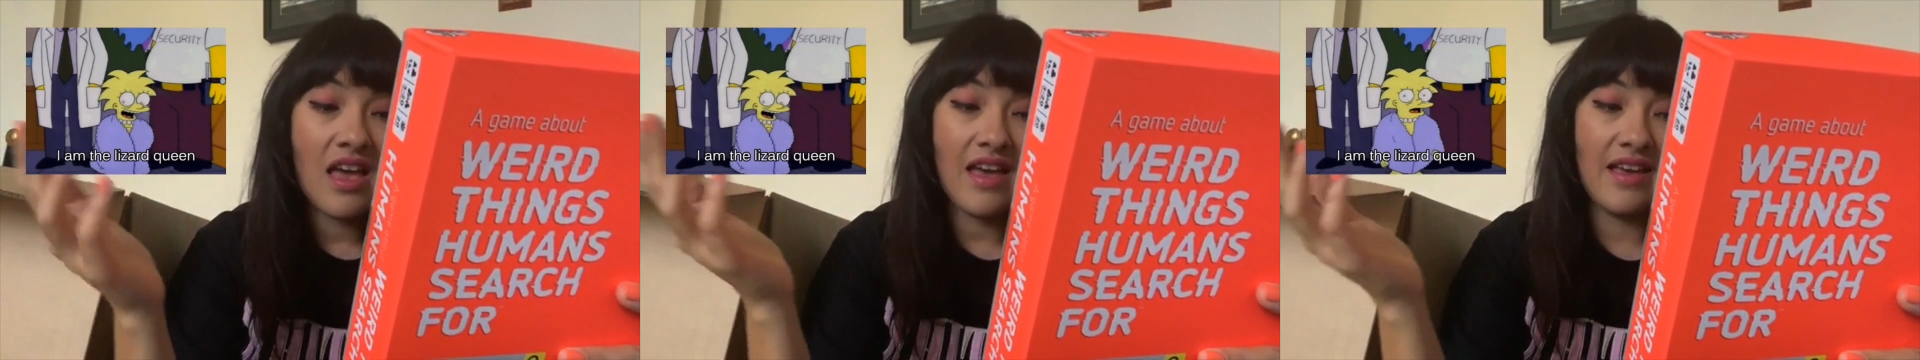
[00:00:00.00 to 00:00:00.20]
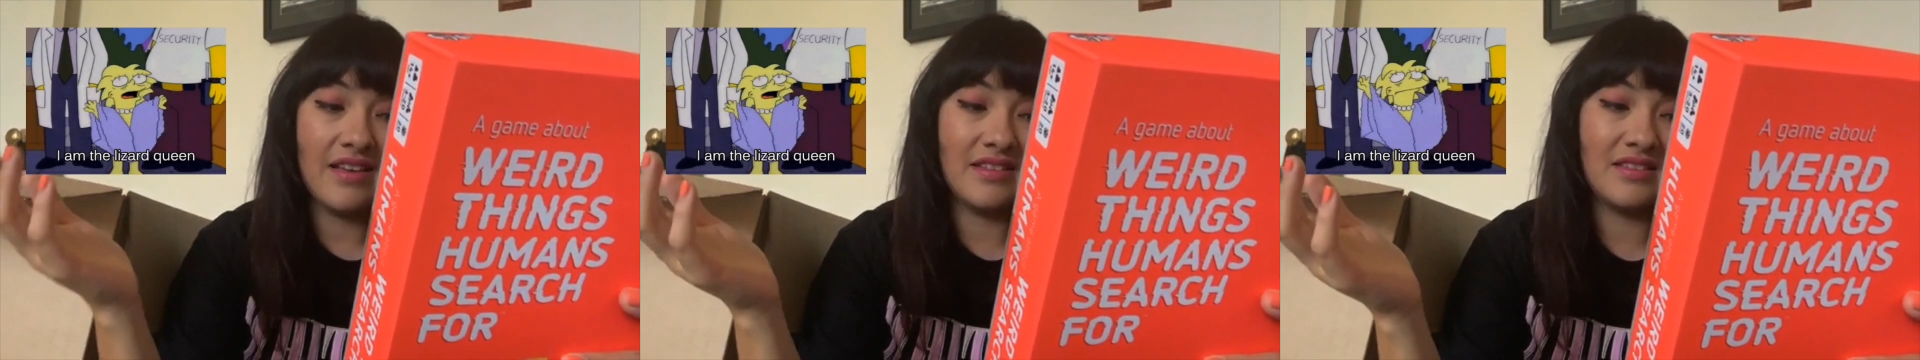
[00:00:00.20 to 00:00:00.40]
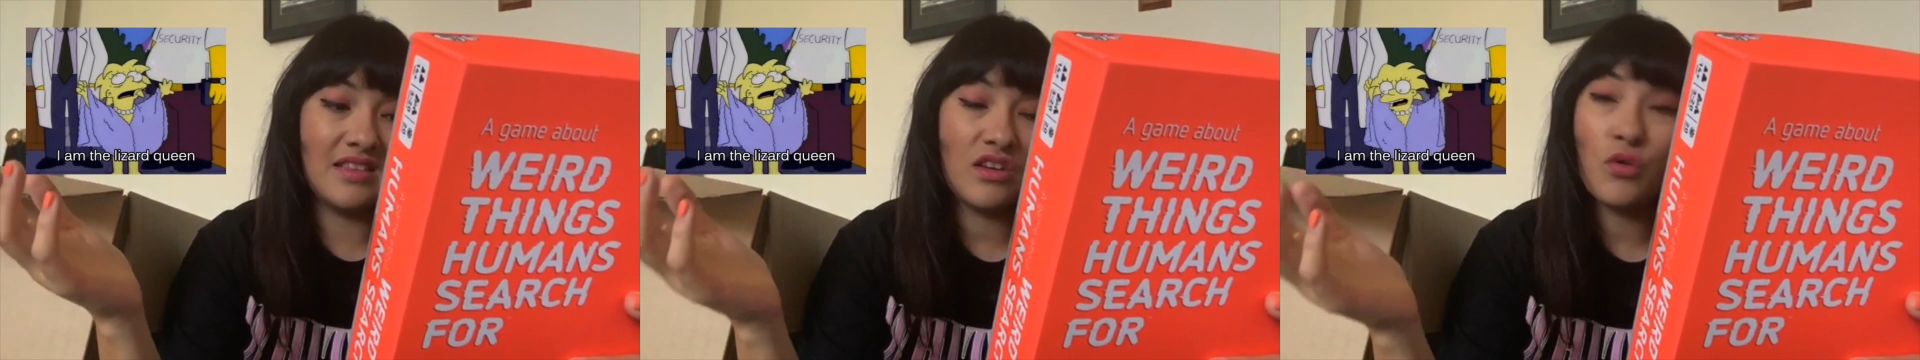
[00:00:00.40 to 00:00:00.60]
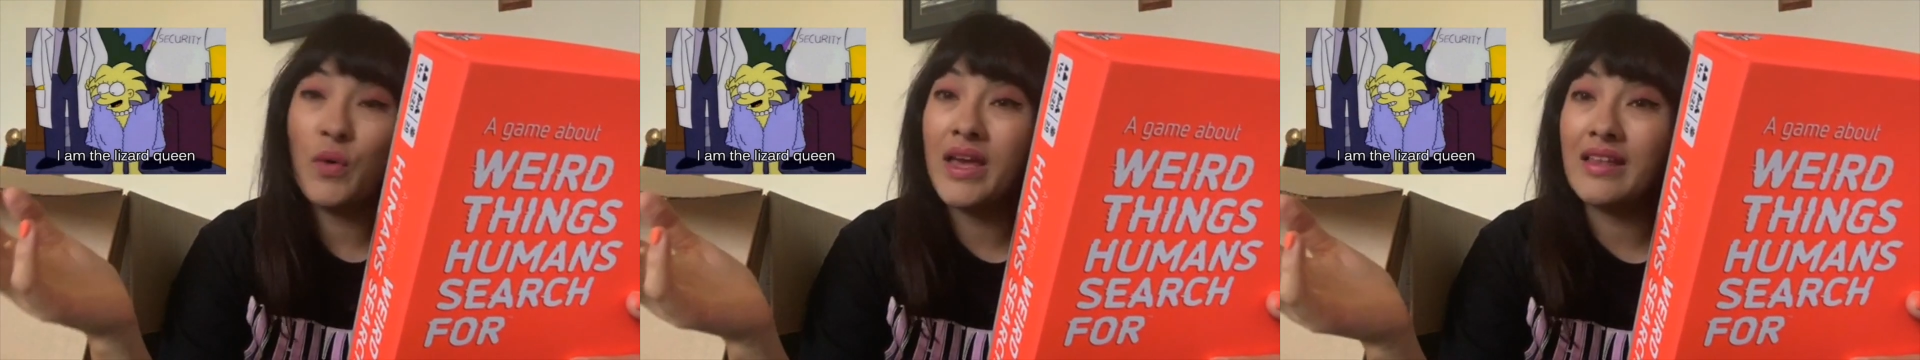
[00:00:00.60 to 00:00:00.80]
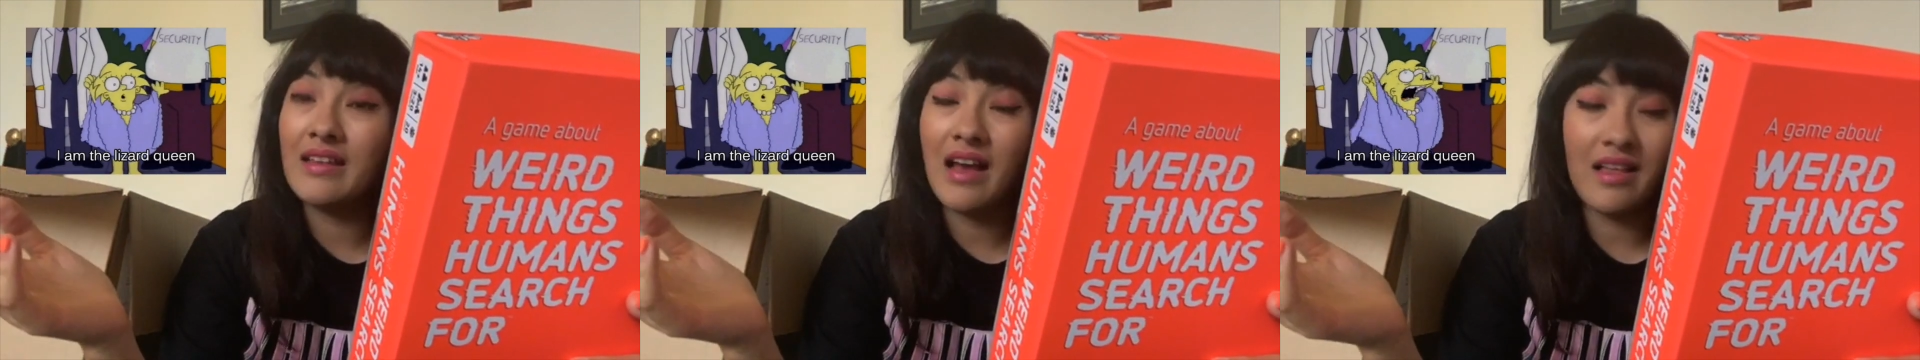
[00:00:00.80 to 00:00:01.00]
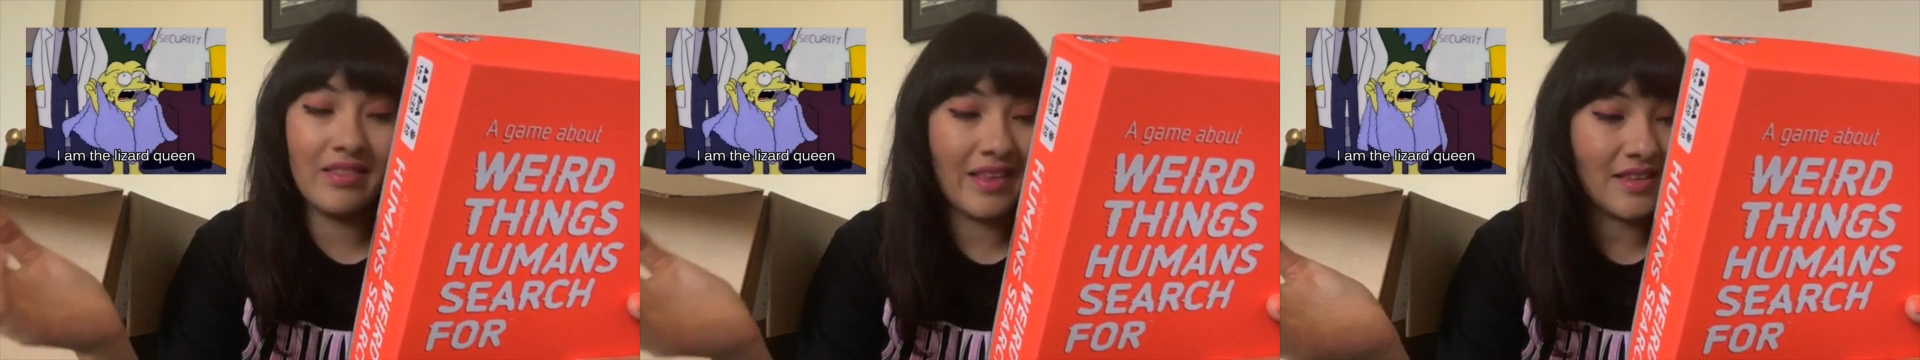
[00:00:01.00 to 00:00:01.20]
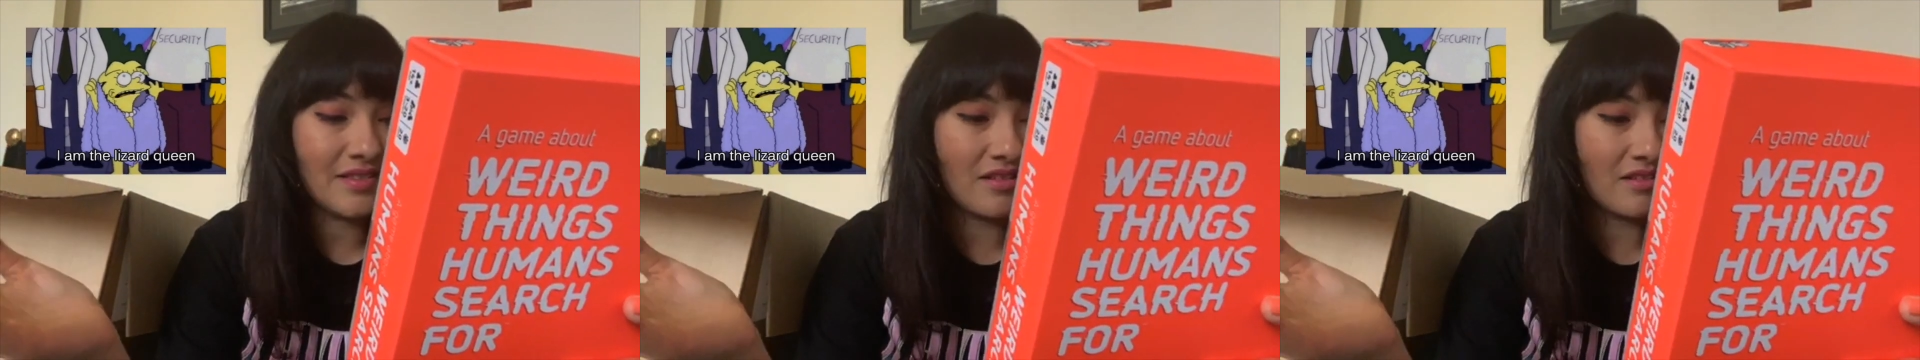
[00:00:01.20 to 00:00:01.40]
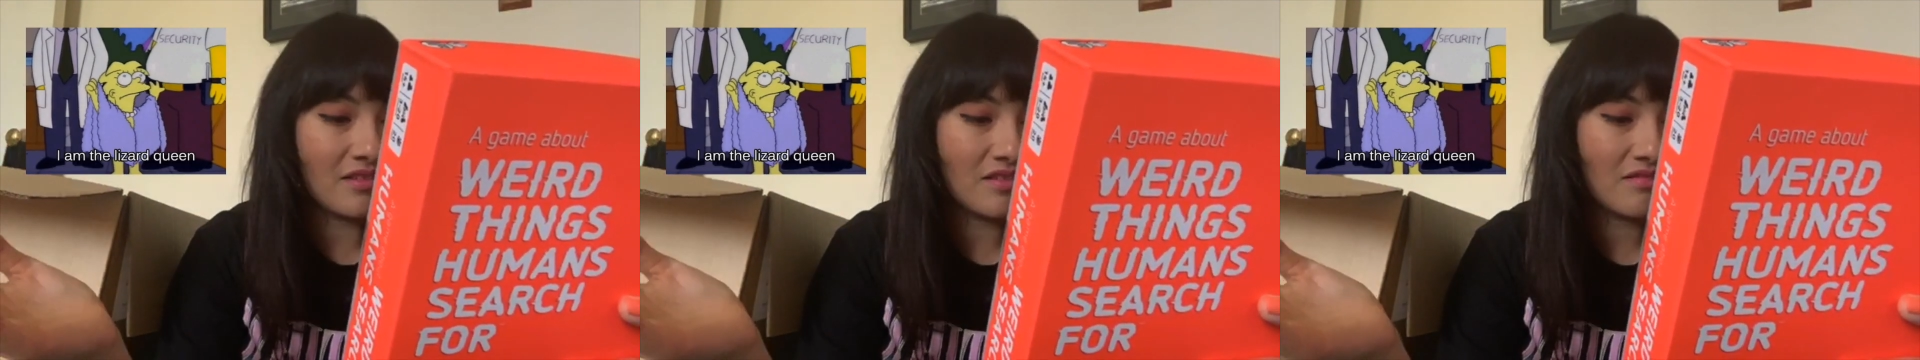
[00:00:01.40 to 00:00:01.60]
Is the queen a
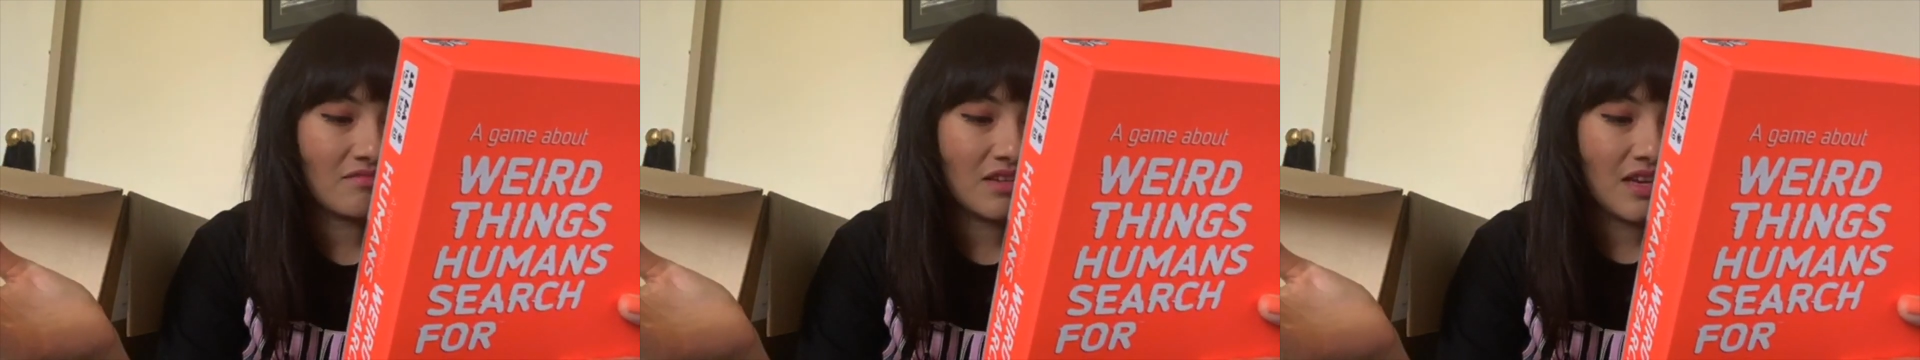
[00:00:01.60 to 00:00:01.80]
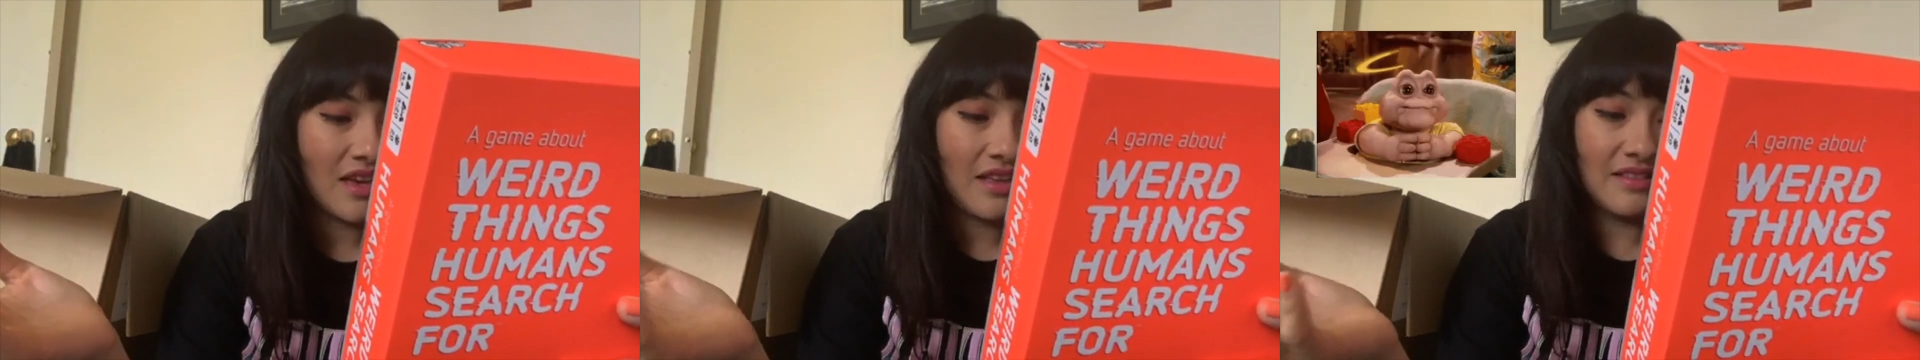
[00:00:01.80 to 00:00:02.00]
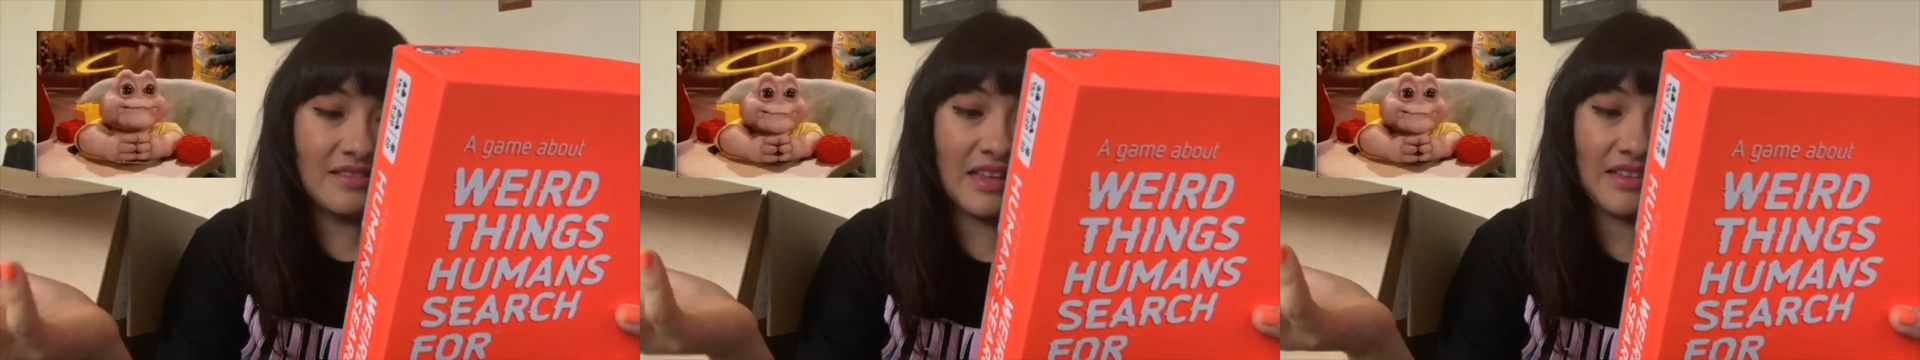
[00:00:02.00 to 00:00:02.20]
lizard? Did